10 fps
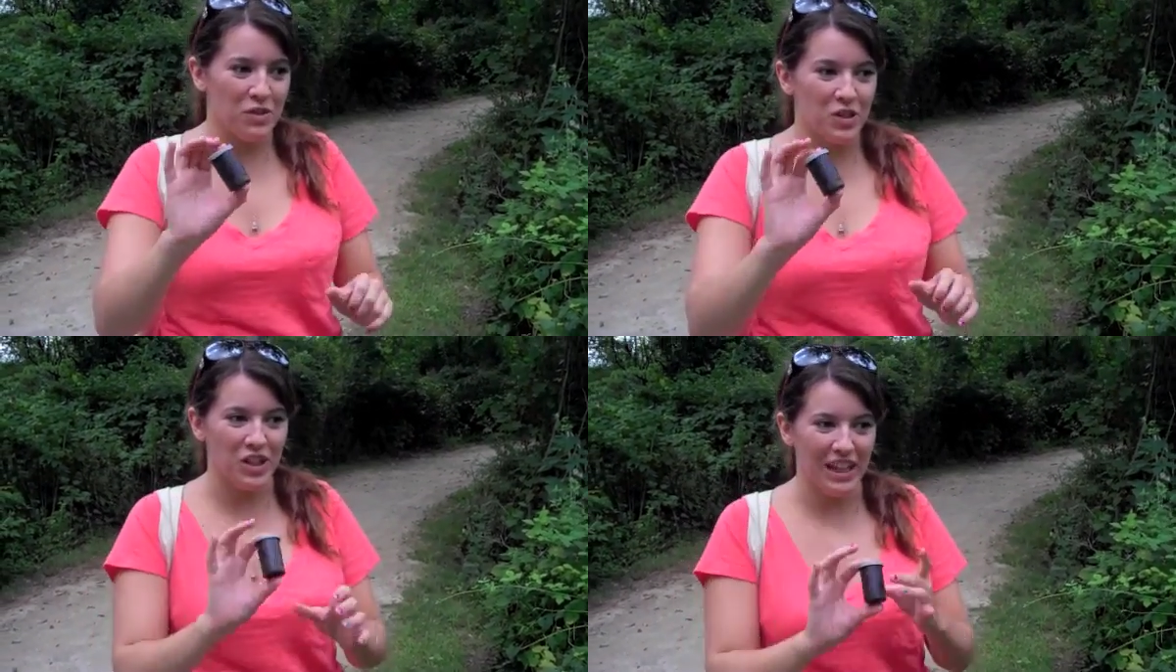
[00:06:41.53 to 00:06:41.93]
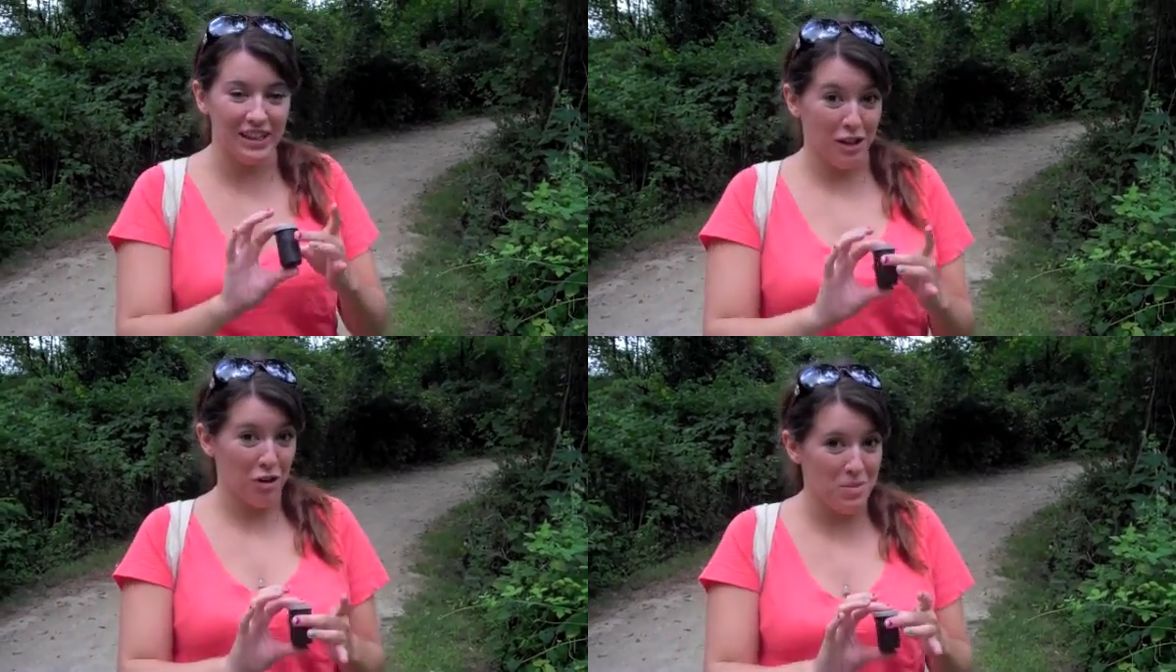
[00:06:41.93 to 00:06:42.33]
Took a
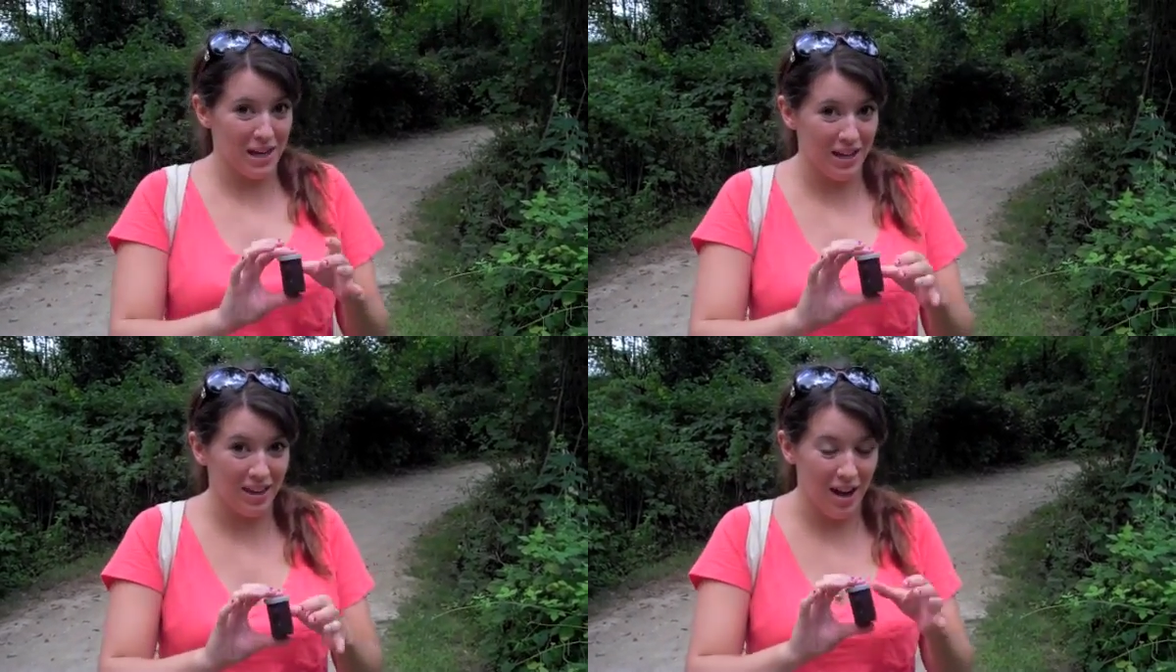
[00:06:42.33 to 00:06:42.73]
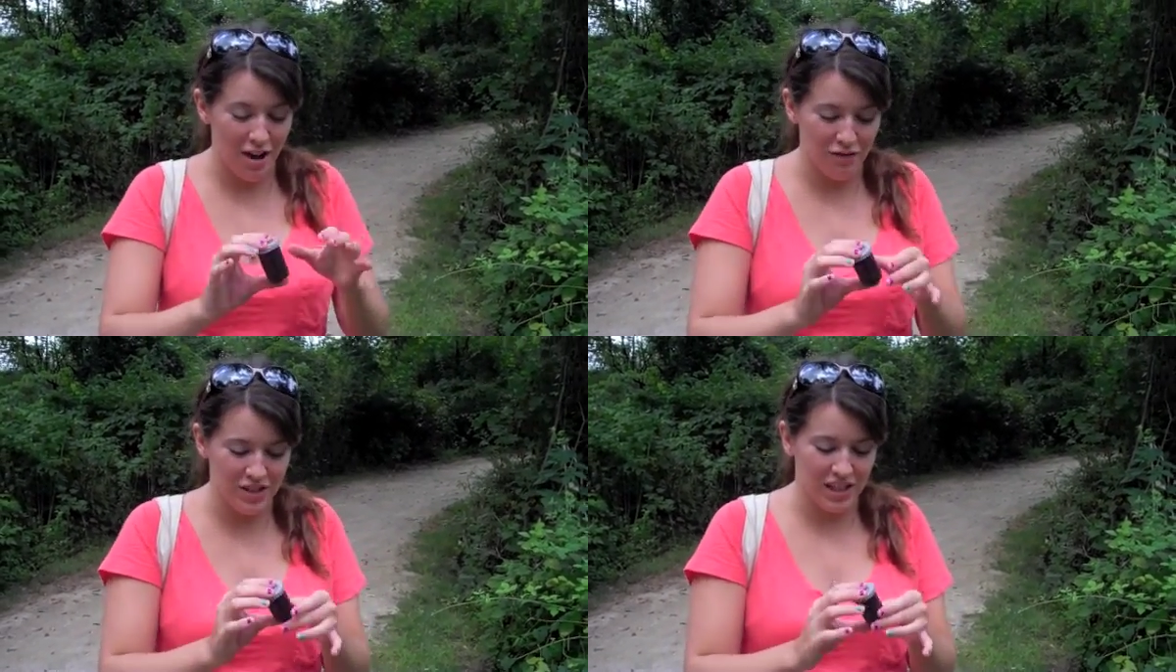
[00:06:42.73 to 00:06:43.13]
little bit
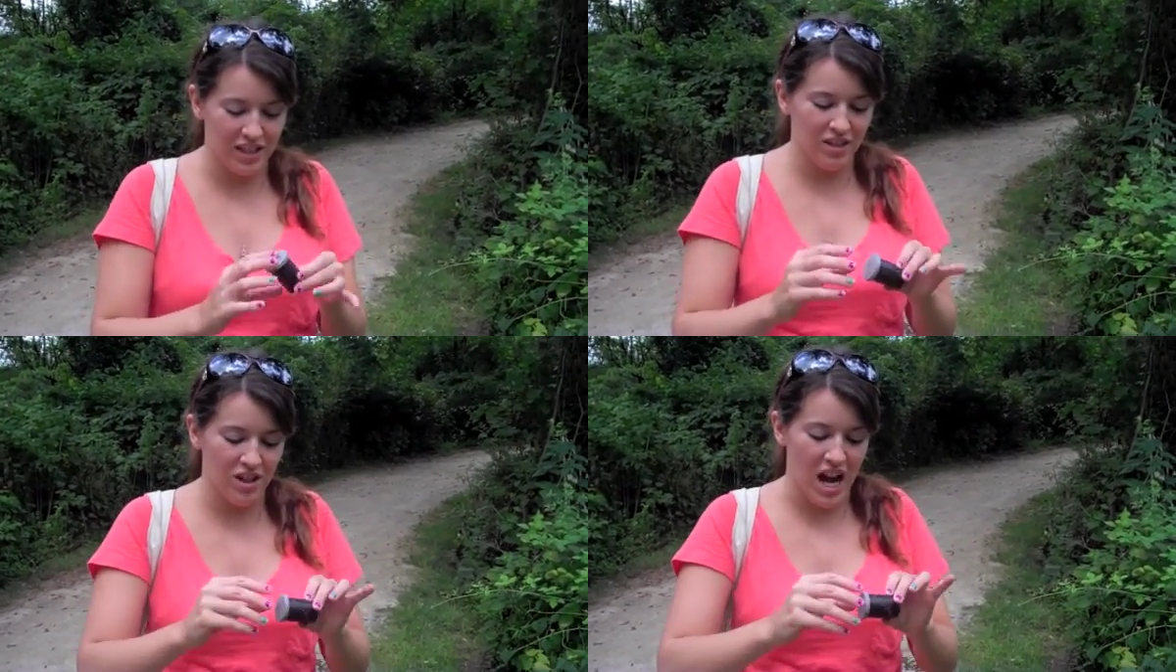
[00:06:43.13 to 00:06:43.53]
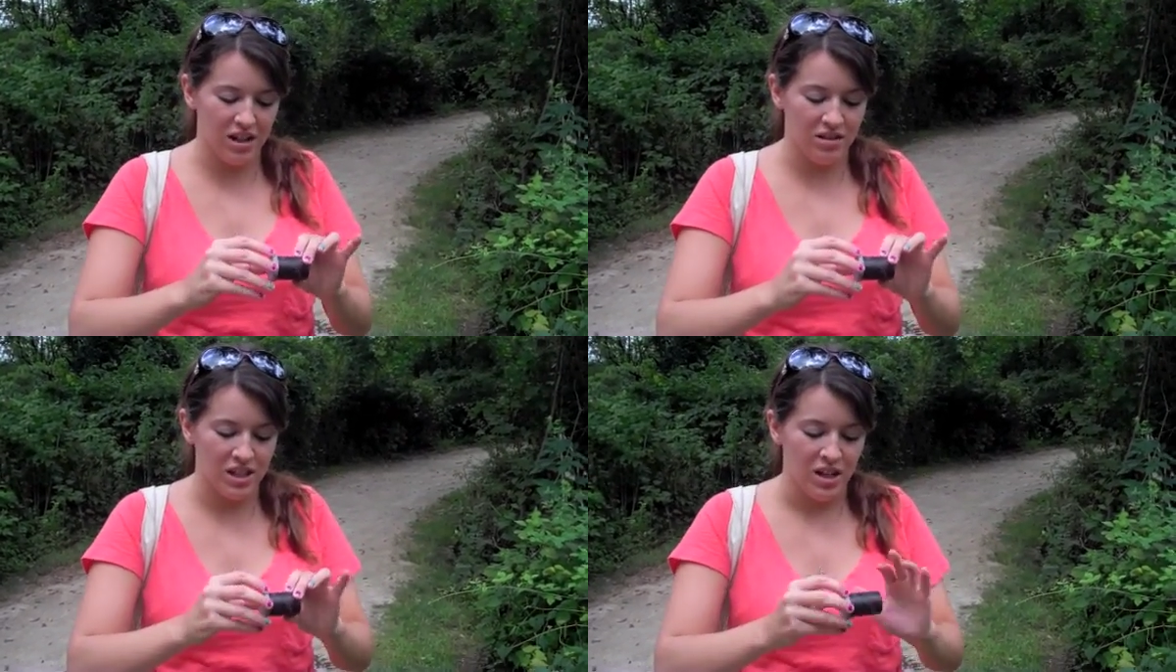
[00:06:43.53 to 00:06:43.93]
of digging
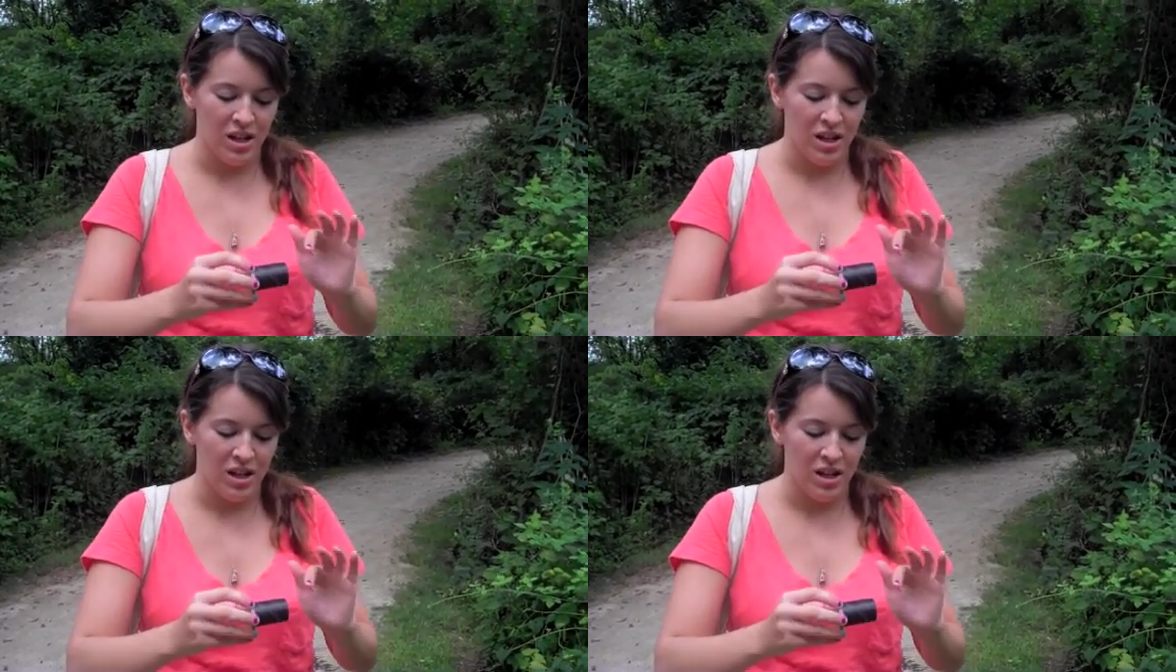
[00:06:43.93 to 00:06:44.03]
around.